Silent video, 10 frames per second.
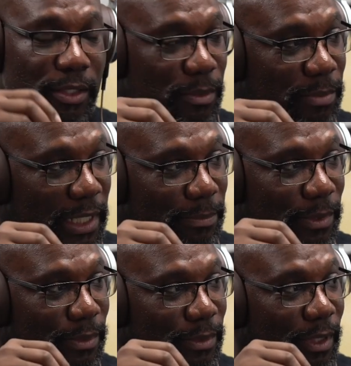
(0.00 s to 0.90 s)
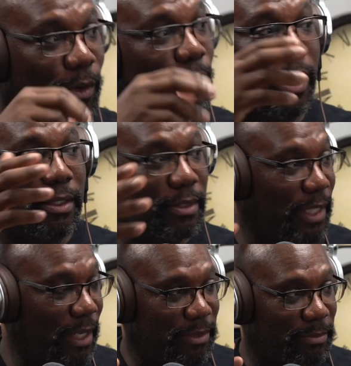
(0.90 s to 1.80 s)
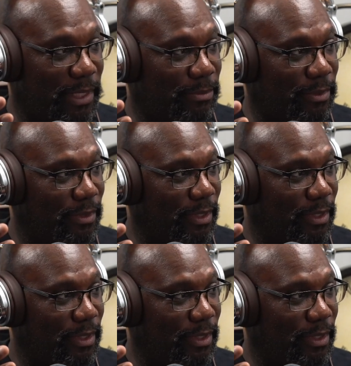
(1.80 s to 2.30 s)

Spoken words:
100 people, or 100,000 people.